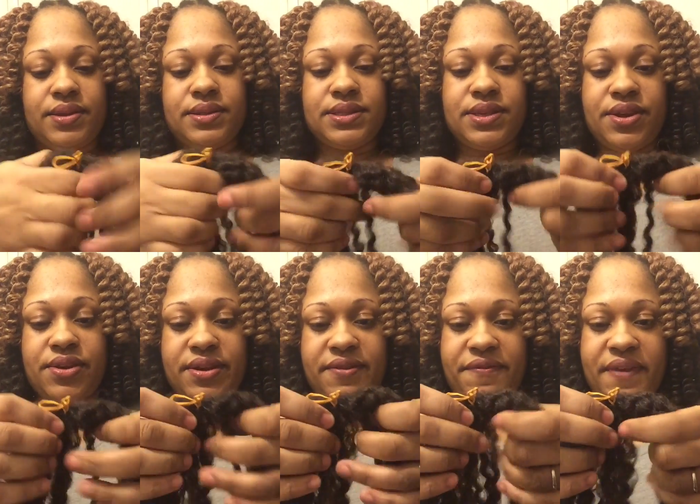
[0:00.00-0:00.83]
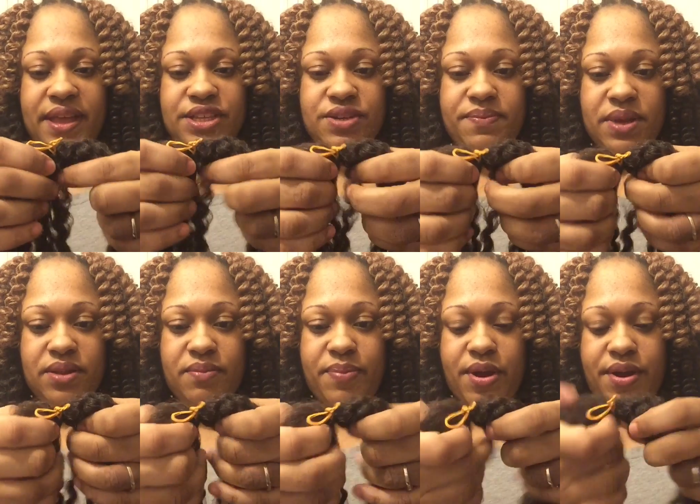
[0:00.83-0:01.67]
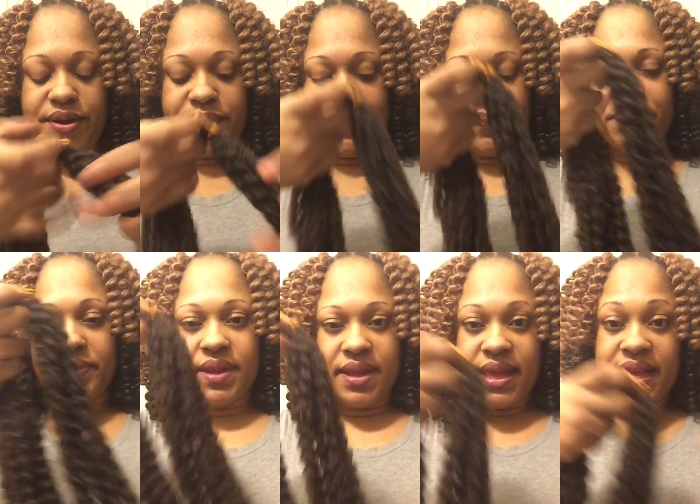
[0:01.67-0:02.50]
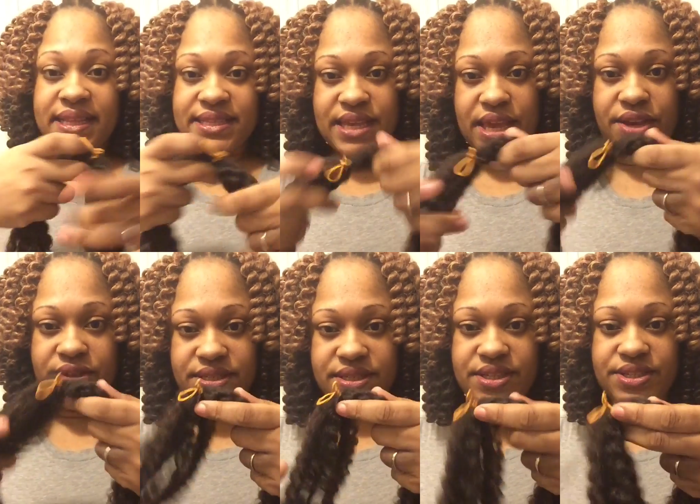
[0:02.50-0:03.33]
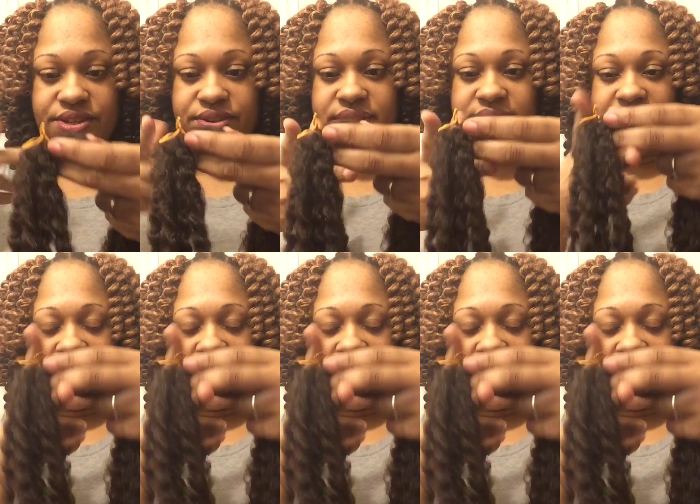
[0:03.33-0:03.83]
So you're going to find your middle part, take your scissors,